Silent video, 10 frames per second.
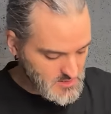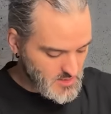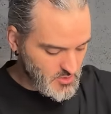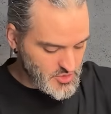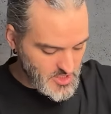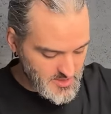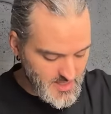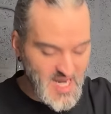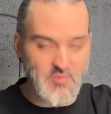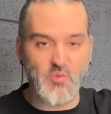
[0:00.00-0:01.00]
I'll show you the
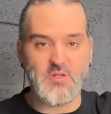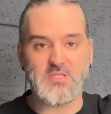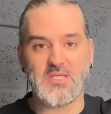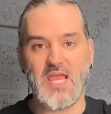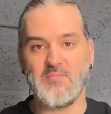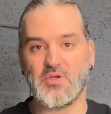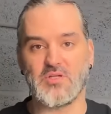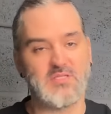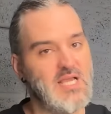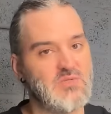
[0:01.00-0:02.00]
label once again
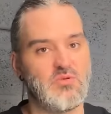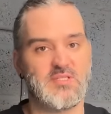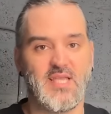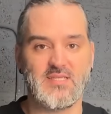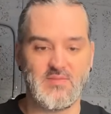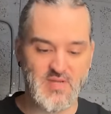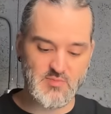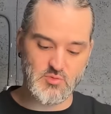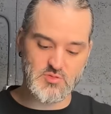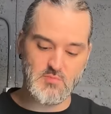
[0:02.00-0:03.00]
because that's what sticks in
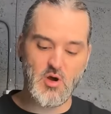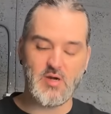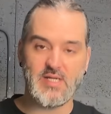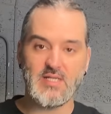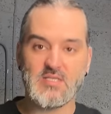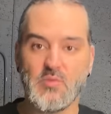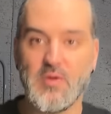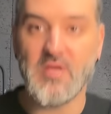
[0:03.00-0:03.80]
people's minds, and when